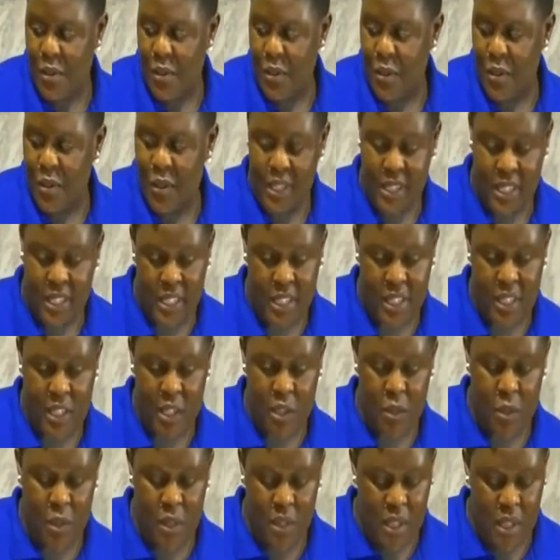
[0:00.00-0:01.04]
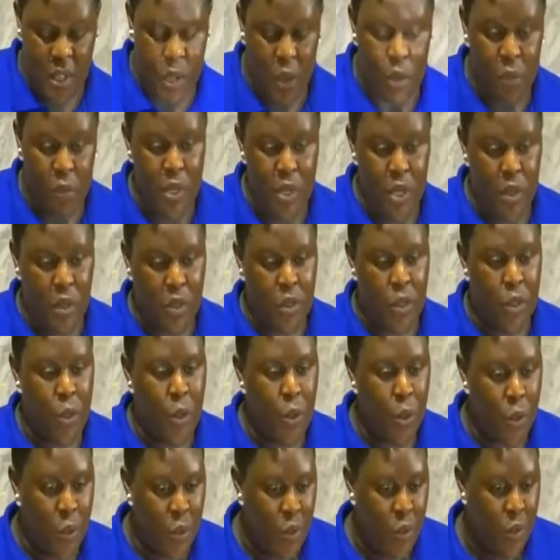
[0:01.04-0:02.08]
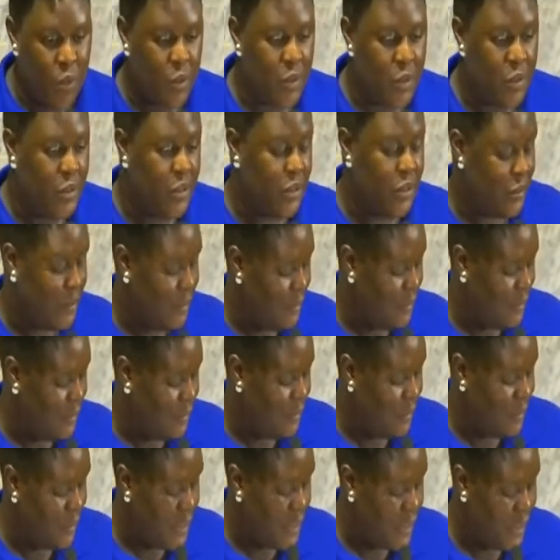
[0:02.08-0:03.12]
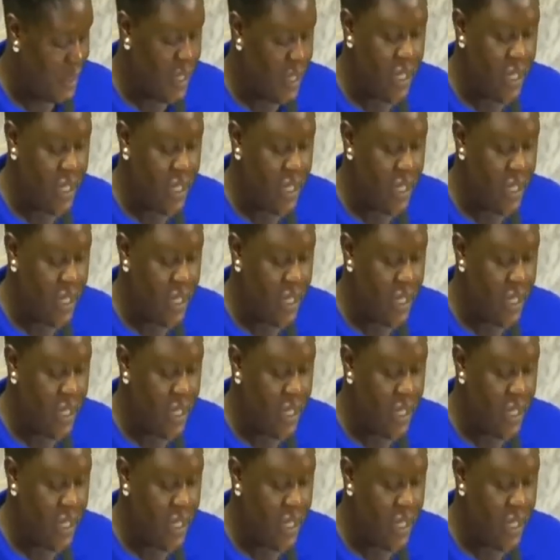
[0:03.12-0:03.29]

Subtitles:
or in Kijanua they call me Chogo, which